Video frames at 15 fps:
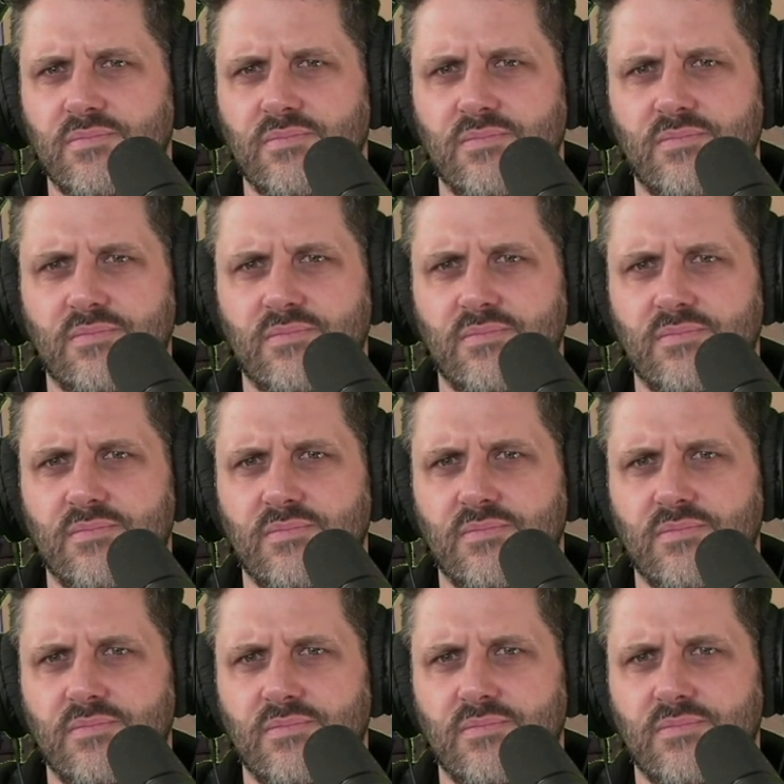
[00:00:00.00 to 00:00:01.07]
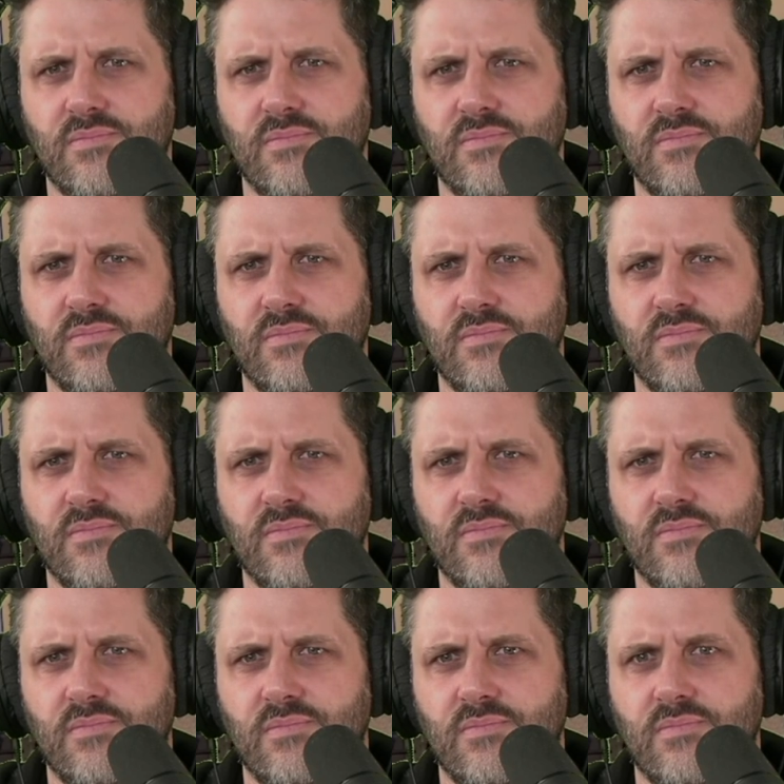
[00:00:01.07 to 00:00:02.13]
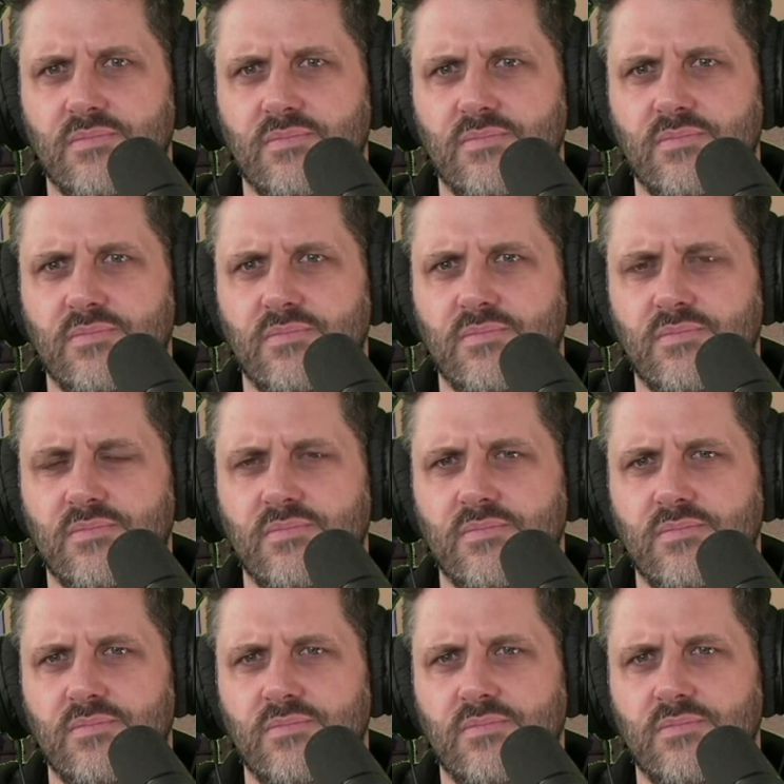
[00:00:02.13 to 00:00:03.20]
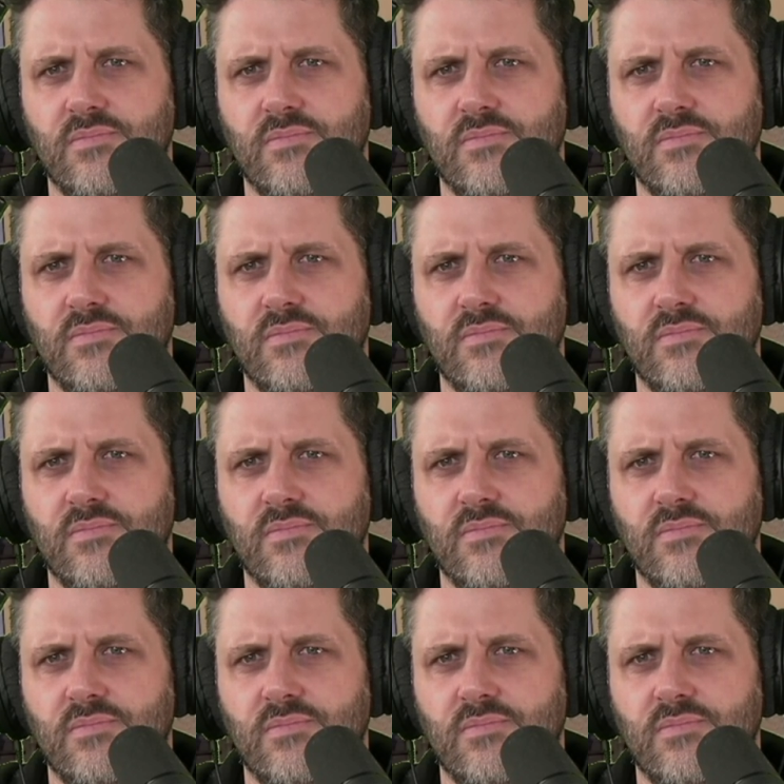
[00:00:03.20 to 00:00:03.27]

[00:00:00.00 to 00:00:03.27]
(not speaking)